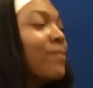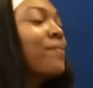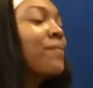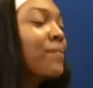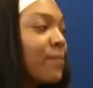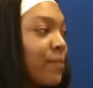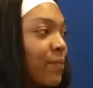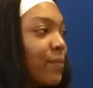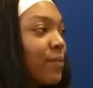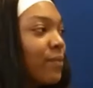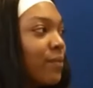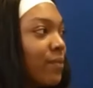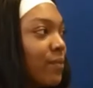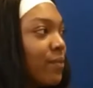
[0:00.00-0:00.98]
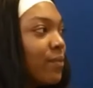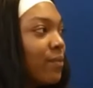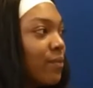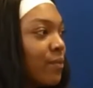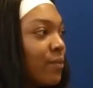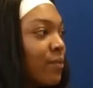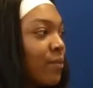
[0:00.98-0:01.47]

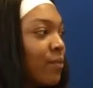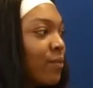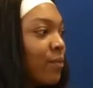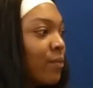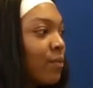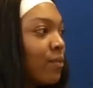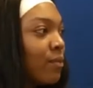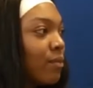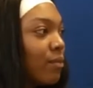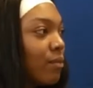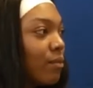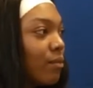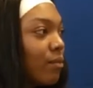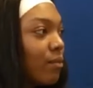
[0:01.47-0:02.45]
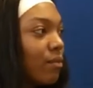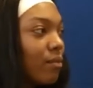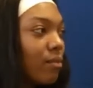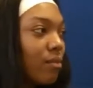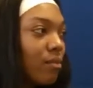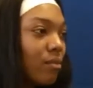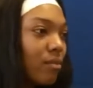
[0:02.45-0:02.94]

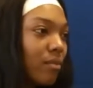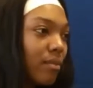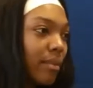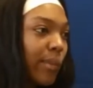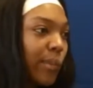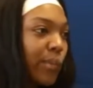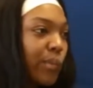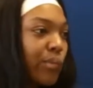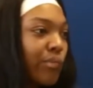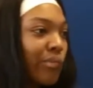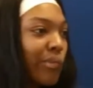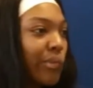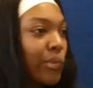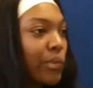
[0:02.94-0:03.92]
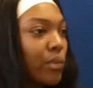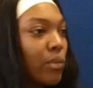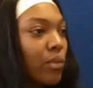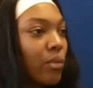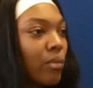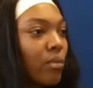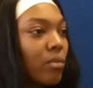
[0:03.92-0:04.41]

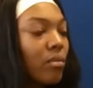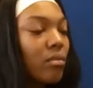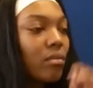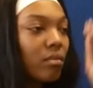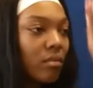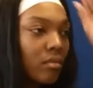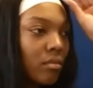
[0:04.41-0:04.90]
This person isn't speaking.